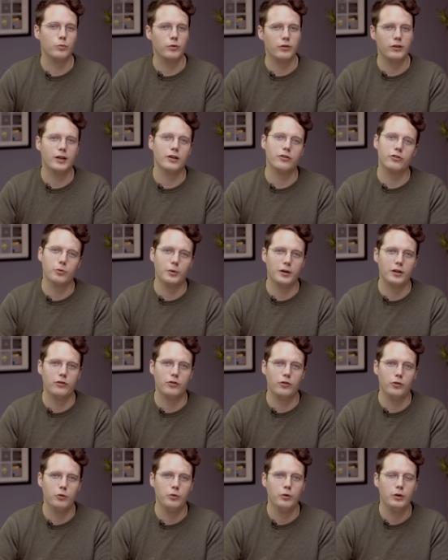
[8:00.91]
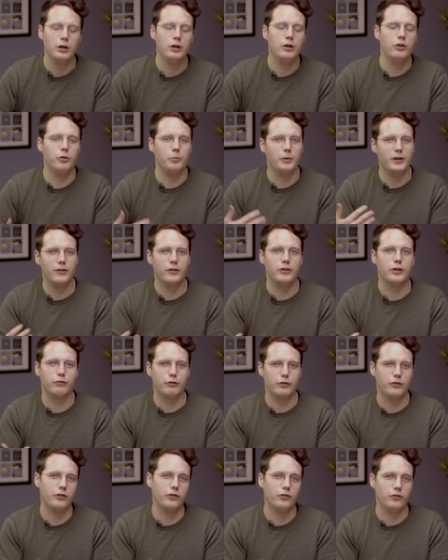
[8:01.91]
with the S22 that mean the
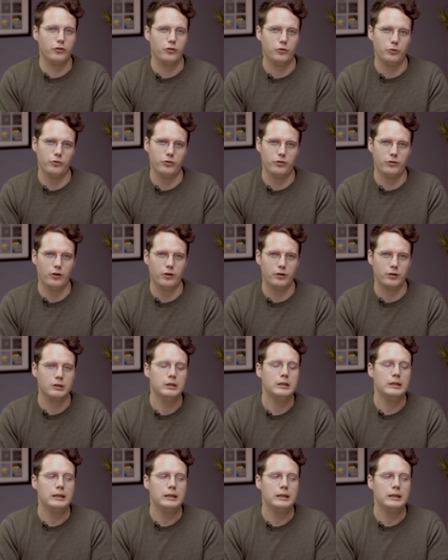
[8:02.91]
difference isn't too stark.